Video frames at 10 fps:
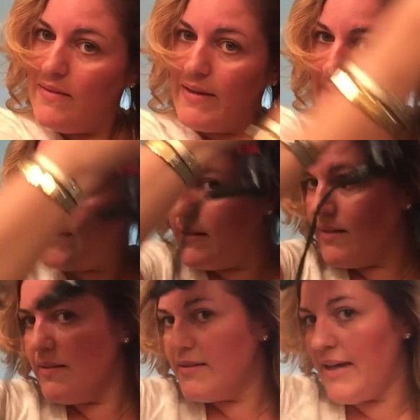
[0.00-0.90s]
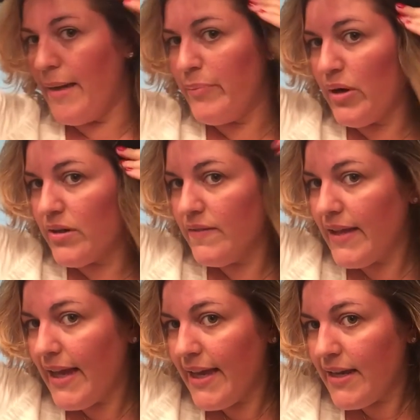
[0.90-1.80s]
Again, top part of
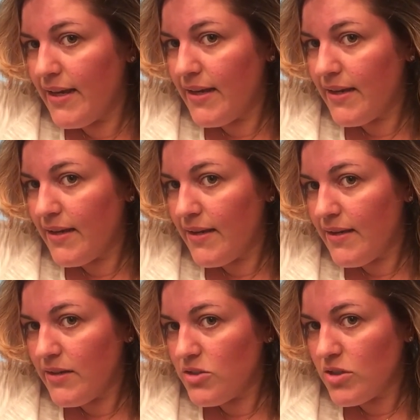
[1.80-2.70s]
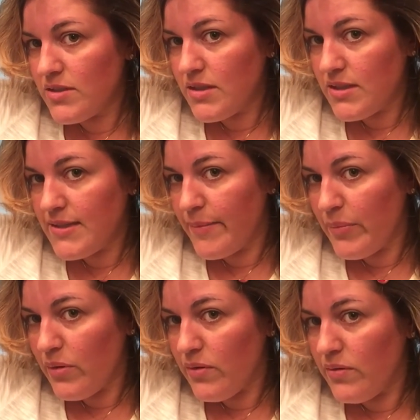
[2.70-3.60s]
the head, just to the
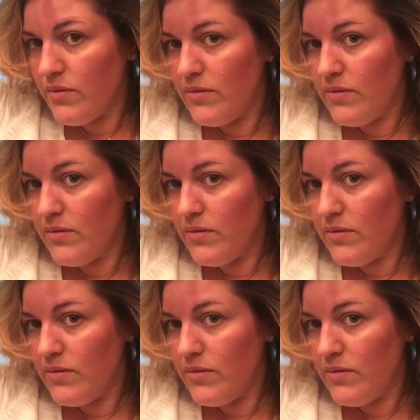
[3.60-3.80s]
temple.